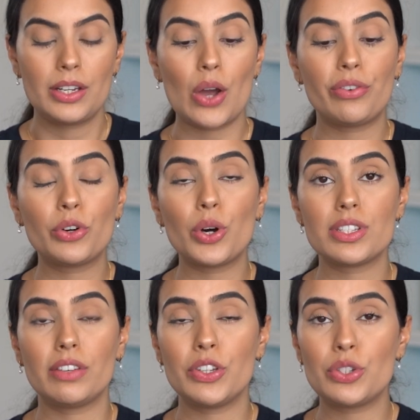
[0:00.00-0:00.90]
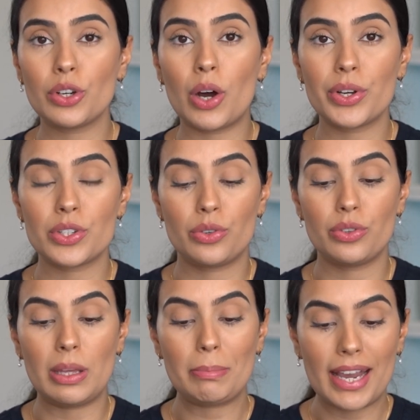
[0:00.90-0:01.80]
Now, of course, if you do go
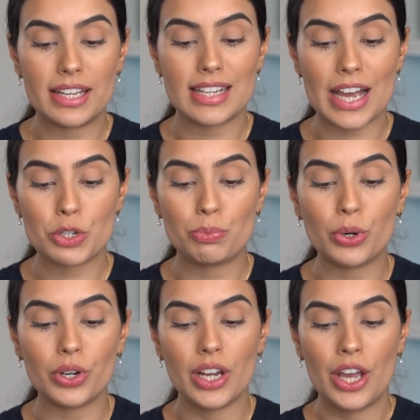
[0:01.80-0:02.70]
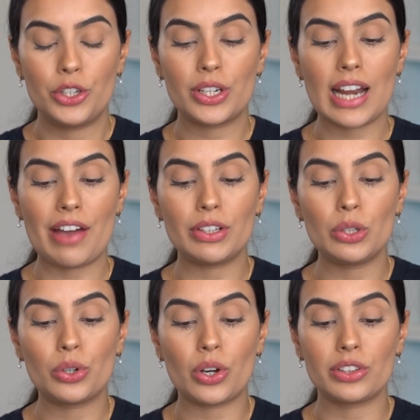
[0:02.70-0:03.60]
onto the main dashboard, you can have a
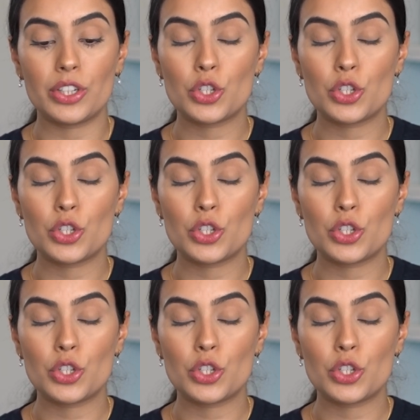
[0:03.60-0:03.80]
look on the